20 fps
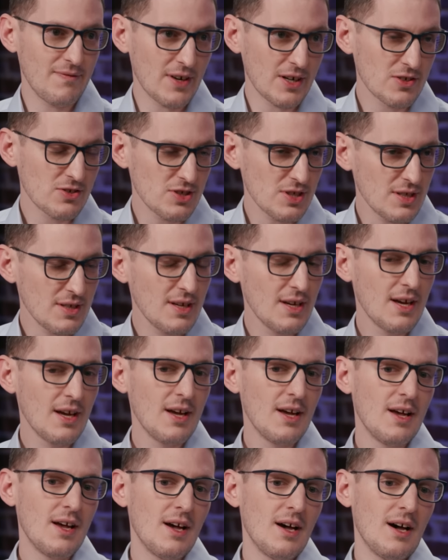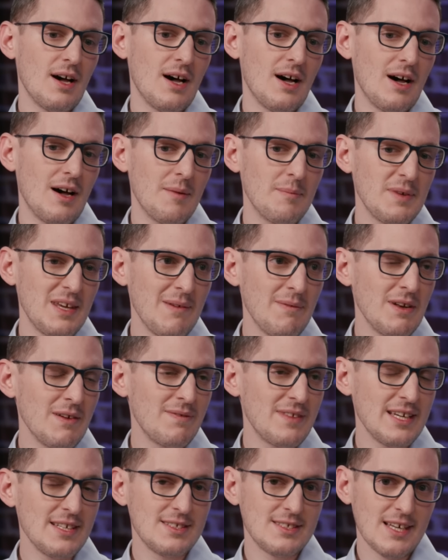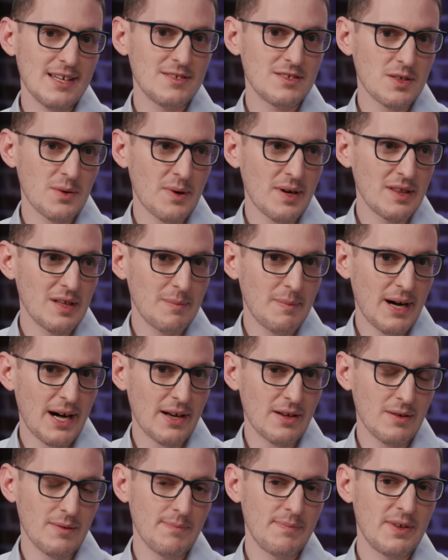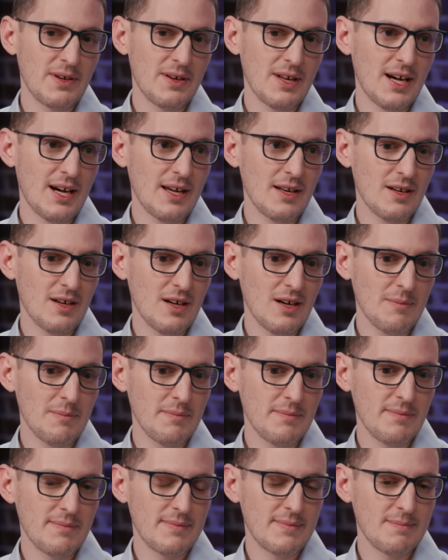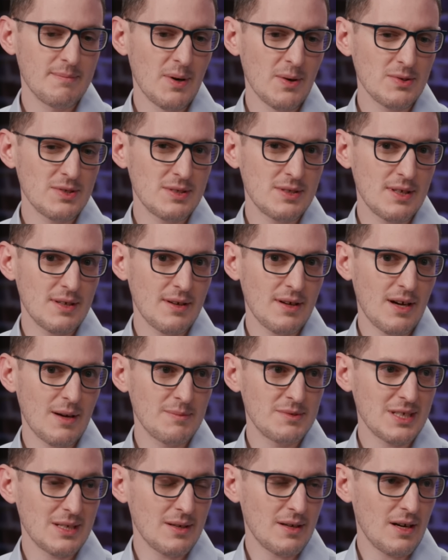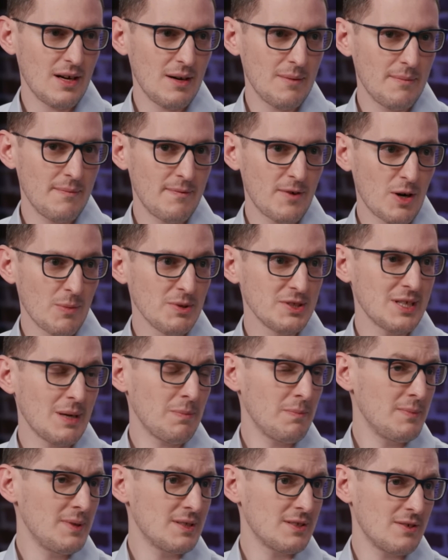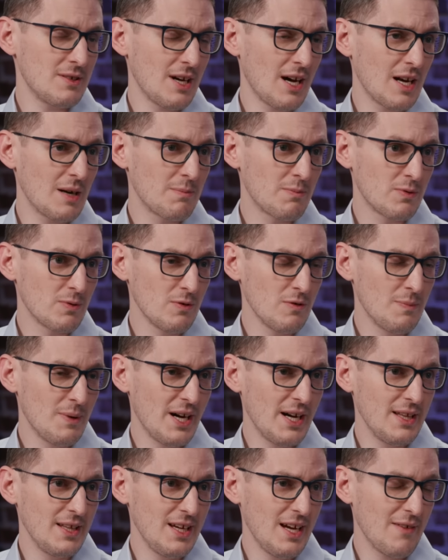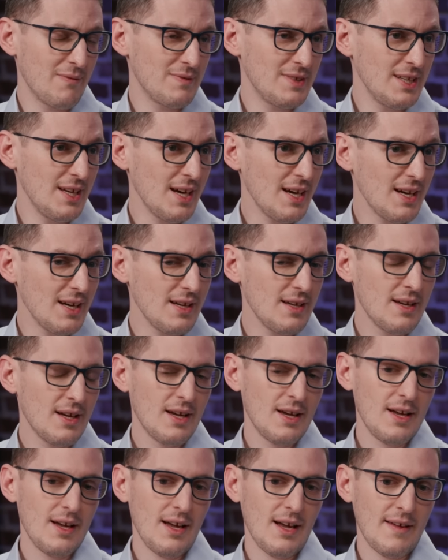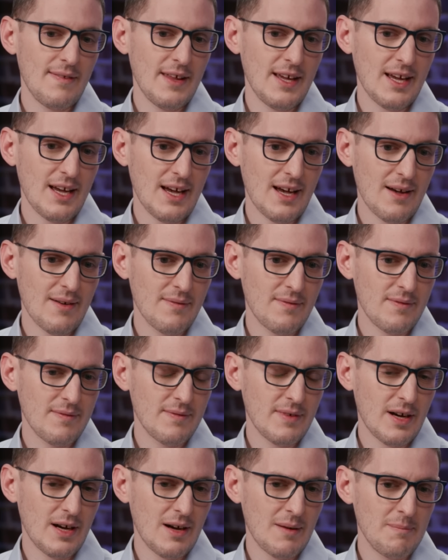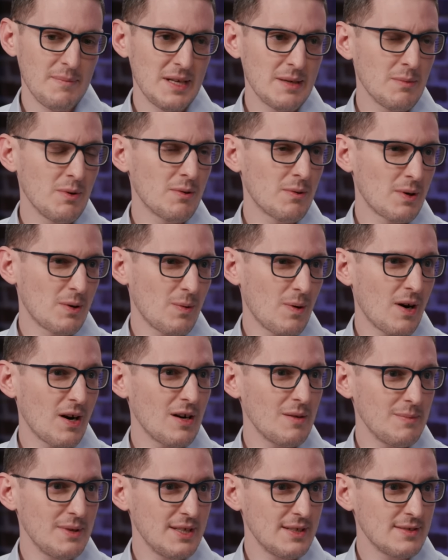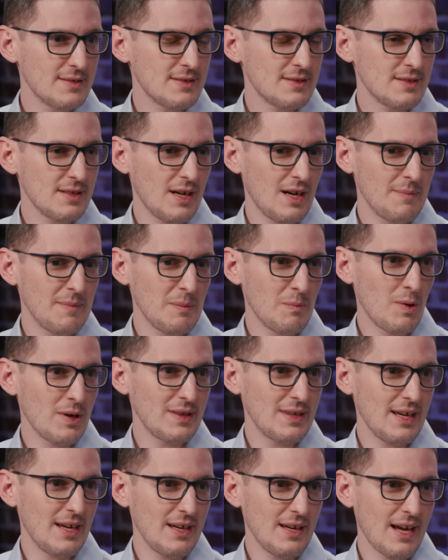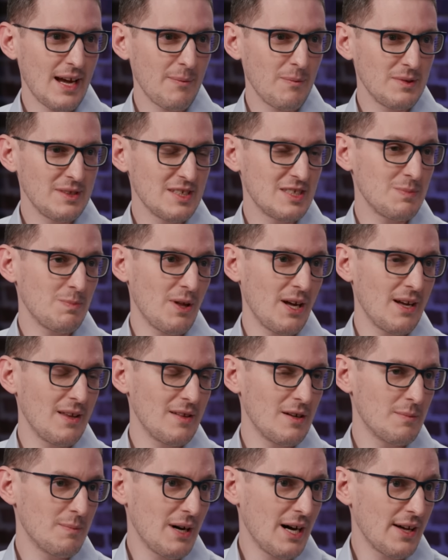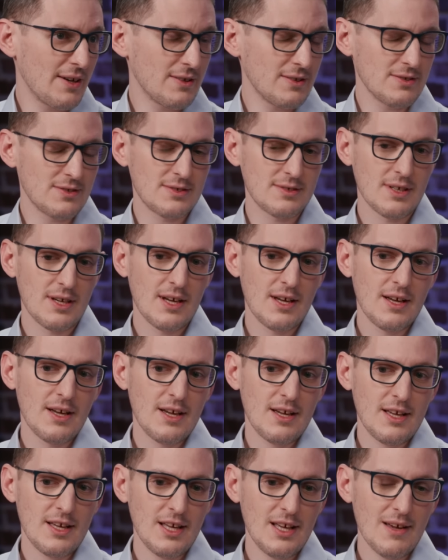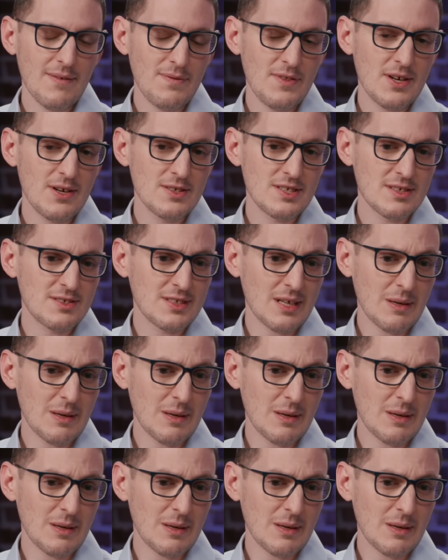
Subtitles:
function, even if they say so on the bottle. They're not. Most herbal supplements are not approved by the FDA, and they have minimal requirements in what they display in their bottles. If there's a